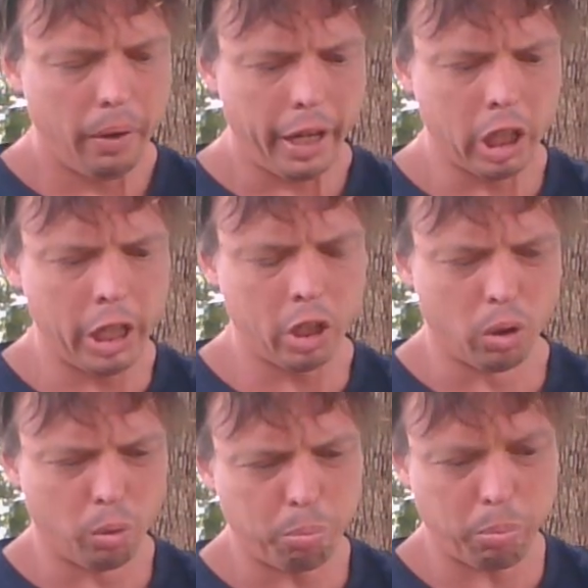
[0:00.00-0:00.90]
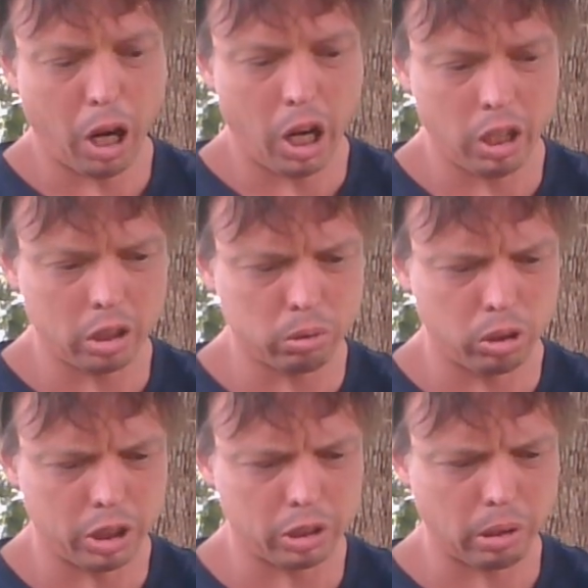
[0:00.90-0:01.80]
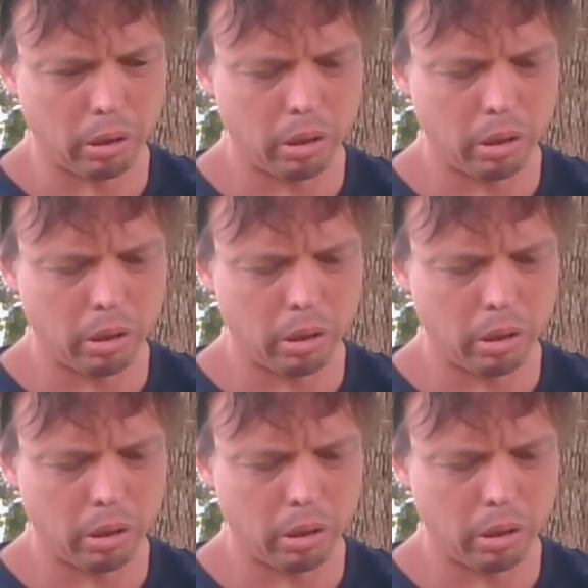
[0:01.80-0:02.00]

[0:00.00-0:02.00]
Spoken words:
illegal products, which is